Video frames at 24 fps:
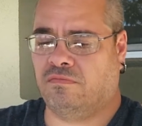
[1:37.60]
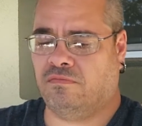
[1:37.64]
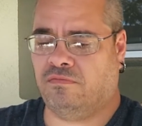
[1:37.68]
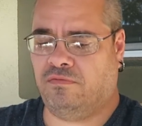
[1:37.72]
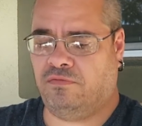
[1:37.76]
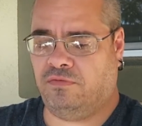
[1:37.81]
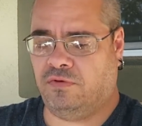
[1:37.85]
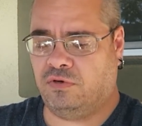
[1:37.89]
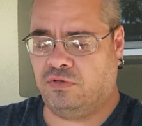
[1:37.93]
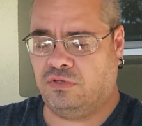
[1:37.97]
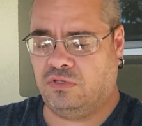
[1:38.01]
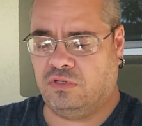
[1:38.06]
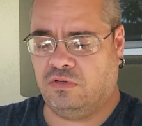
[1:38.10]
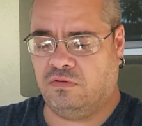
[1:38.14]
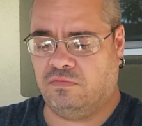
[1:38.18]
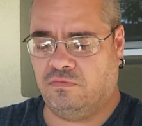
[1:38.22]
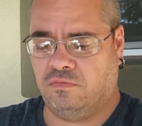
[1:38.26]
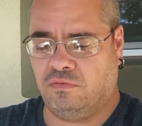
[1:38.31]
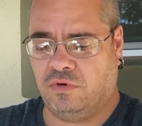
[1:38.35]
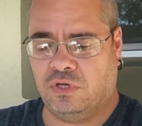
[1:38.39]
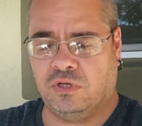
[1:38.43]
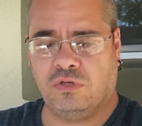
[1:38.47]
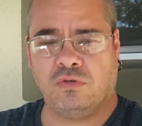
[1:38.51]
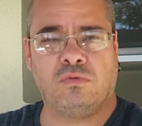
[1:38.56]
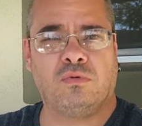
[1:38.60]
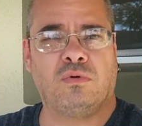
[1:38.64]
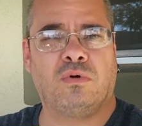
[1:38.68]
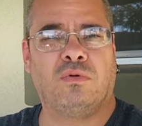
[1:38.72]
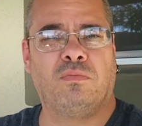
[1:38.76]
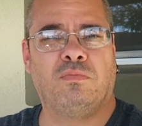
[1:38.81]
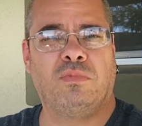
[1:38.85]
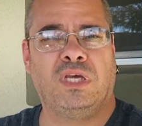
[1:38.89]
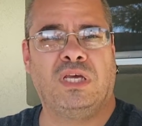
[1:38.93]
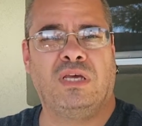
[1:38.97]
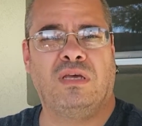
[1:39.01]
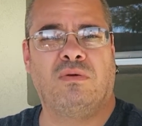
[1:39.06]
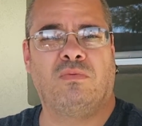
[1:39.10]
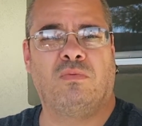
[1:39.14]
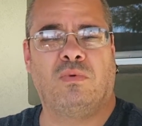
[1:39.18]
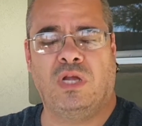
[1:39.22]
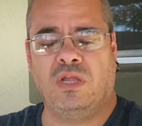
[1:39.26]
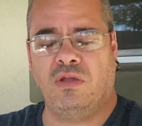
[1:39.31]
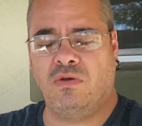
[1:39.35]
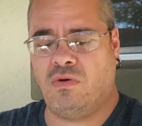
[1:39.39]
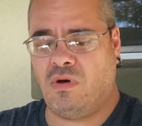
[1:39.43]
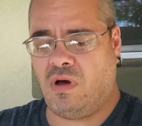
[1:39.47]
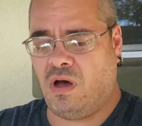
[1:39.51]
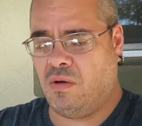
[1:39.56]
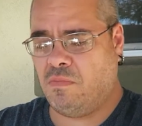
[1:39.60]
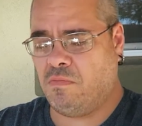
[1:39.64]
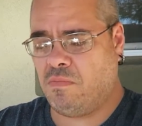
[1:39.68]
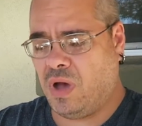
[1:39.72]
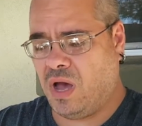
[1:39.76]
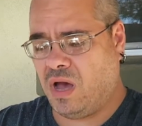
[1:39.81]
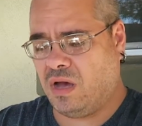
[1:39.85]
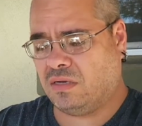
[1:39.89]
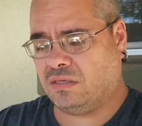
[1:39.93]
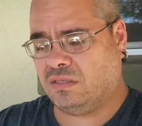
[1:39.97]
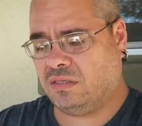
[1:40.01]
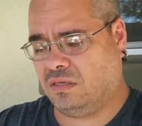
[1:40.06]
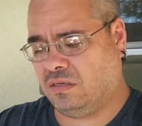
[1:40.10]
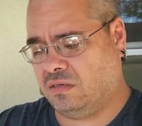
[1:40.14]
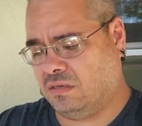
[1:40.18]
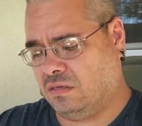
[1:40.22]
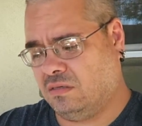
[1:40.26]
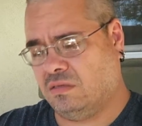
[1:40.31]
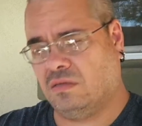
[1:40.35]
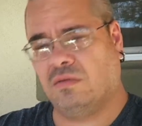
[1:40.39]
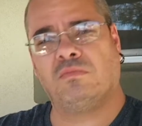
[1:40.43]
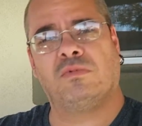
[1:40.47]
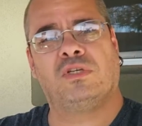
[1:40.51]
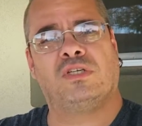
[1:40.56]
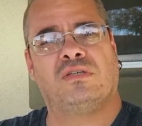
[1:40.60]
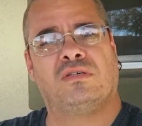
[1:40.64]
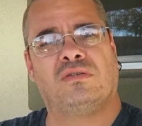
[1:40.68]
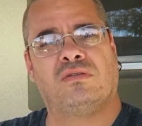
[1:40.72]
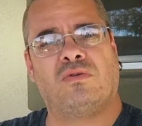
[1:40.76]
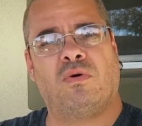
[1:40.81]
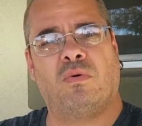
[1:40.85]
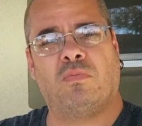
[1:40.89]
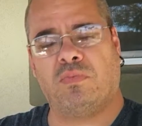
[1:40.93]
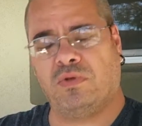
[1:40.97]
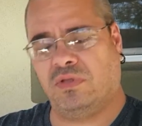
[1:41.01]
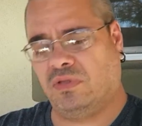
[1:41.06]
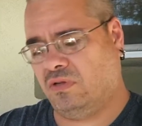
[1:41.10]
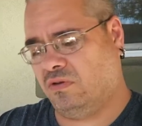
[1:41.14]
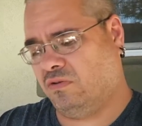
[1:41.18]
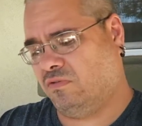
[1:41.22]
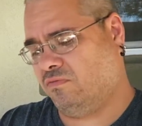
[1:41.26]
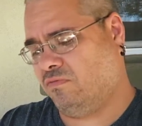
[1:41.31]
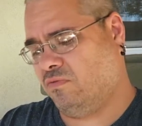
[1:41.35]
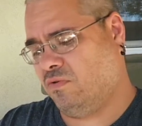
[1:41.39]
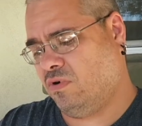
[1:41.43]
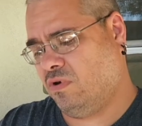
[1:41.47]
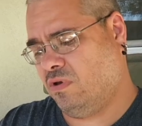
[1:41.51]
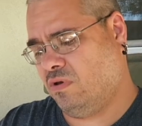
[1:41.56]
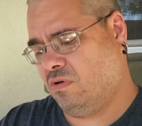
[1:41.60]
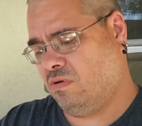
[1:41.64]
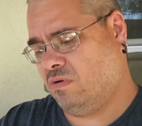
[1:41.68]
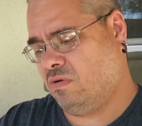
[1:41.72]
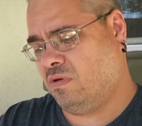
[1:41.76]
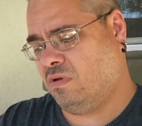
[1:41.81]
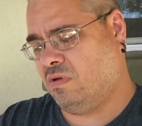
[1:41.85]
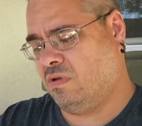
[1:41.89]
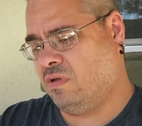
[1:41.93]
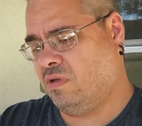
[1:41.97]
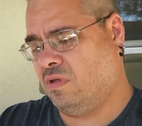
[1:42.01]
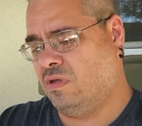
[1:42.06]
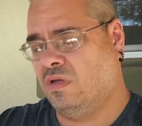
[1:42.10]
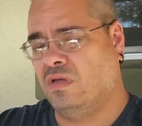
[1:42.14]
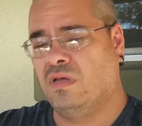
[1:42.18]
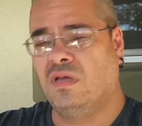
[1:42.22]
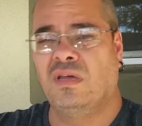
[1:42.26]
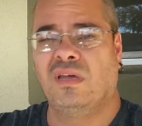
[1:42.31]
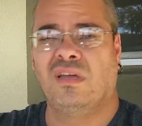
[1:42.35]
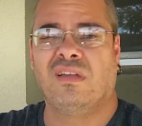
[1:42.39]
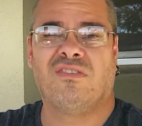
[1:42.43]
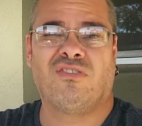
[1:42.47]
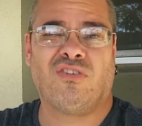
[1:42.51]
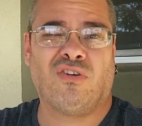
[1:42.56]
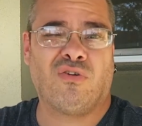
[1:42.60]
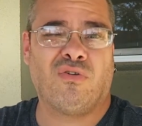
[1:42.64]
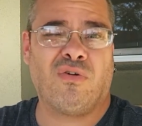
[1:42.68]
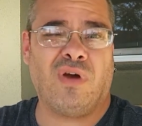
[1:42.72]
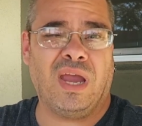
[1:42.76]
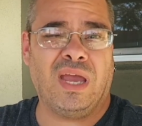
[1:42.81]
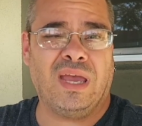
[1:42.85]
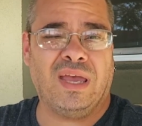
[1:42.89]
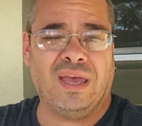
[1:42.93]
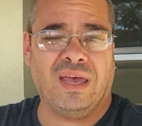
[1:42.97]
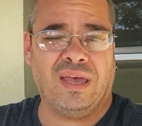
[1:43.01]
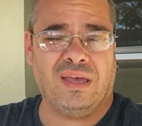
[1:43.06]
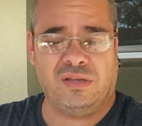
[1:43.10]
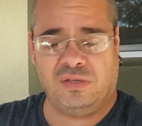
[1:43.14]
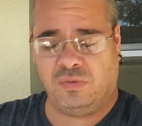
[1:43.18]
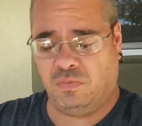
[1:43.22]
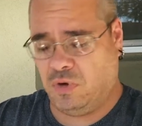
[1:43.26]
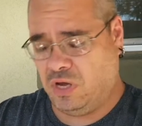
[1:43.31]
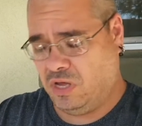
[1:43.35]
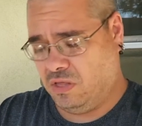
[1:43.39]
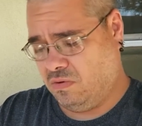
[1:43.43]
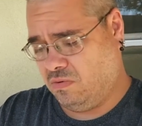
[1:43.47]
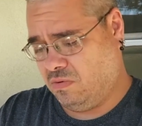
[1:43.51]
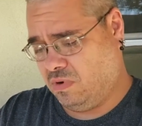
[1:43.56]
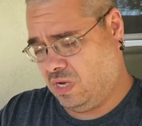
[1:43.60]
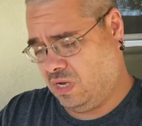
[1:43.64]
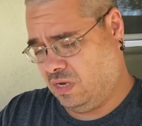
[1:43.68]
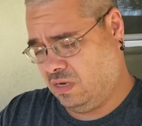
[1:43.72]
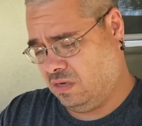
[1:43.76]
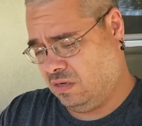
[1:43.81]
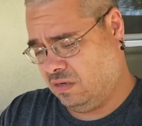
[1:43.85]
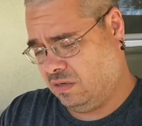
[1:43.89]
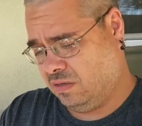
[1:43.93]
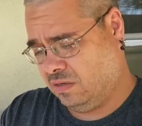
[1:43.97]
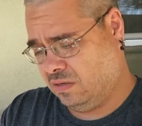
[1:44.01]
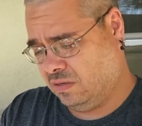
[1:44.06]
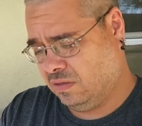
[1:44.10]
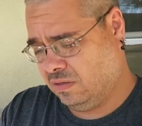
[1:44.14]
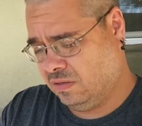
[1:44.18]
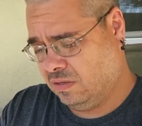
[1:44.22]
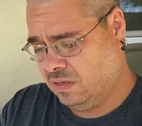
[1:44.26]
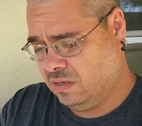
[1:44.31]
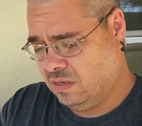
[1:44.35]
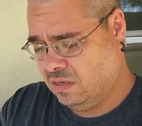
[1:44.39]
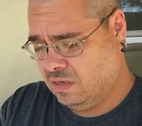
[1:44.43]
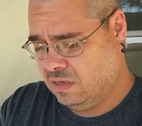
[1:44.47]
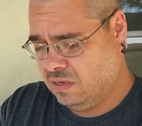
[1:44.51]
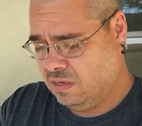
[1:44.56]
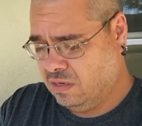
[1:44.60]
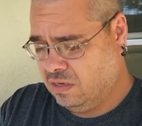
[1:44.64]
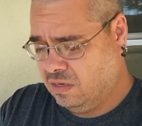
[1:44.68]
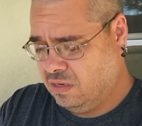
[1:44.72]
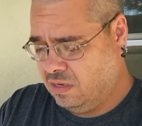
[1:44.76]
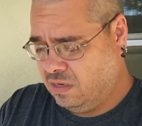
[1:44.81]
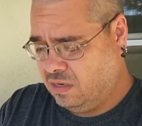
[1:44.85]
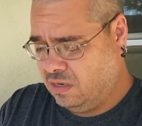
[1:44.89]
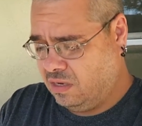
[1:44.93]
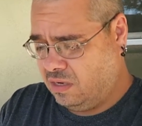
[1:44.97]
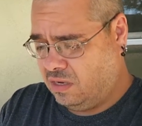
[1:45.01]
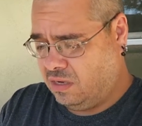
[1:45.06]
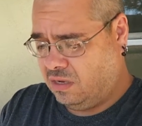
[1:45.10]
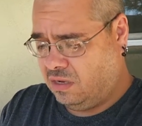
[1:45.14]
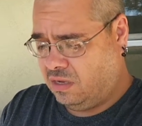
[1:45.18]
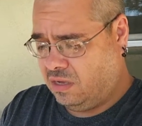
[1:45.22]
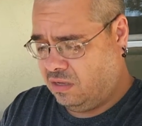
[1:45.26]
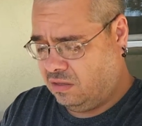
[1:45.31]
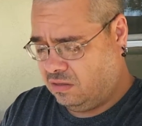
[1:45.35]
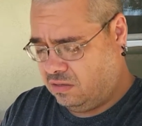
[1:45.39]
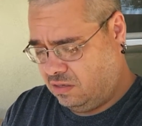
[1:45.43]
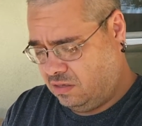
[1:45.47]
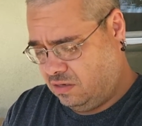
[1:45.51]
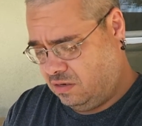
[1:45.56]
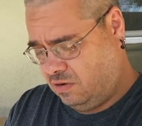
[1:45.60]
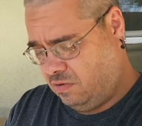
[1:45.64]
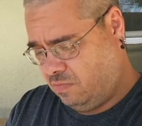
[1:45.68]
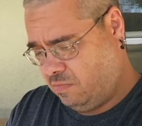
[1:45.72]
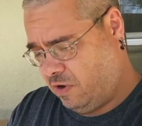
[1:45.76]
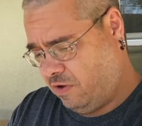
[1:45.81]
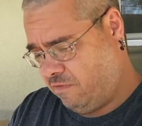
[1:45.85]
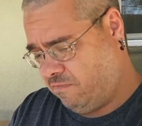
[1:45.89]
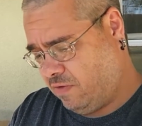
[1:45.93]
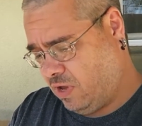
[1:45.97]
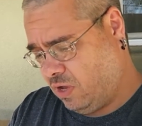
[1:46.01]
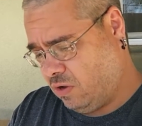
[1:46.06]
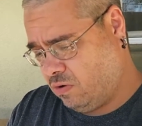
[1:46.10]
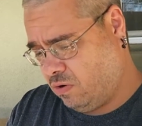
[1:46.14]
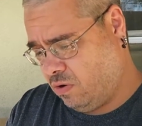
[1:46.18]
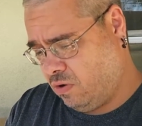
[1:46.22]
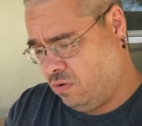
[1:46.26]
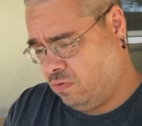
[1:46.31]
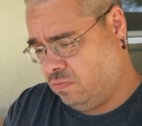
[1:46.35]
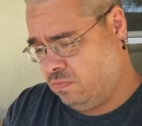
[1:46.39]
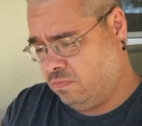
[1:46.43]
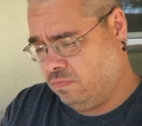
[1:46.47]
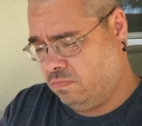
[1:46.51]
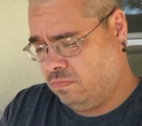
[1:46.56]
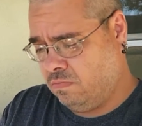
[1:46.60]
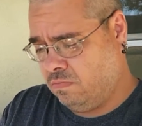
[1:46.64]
First of which will be when you unbox it. Let me just open this for you. It's a great case, by the way, held in here by Velcro.